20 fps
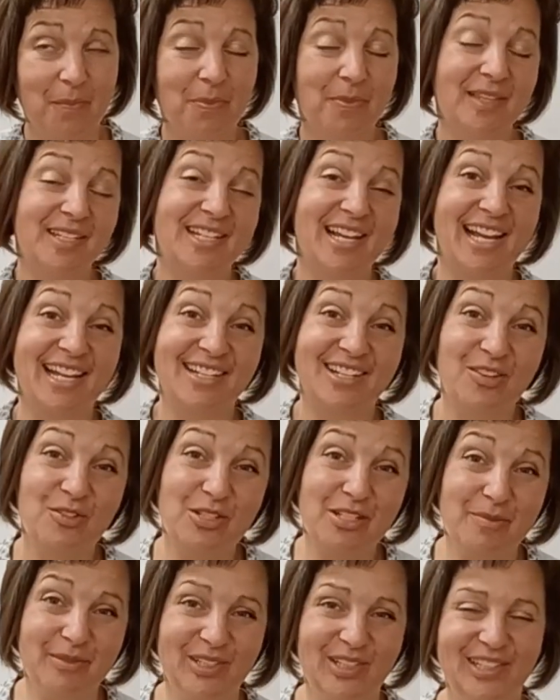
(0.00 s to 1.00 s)
the
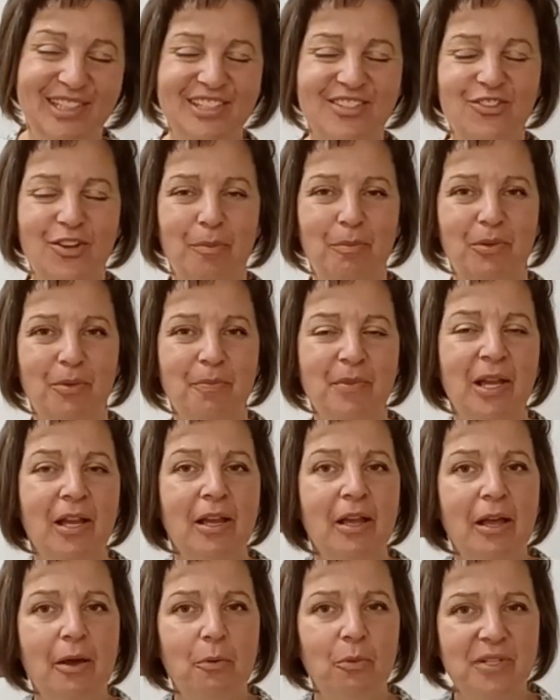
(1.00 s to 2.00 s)
diagnosable trouble,
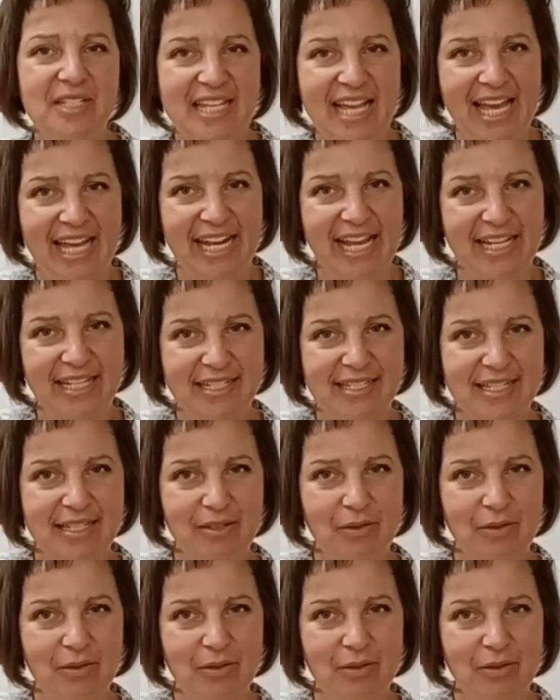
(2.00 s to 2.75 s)
was headaches.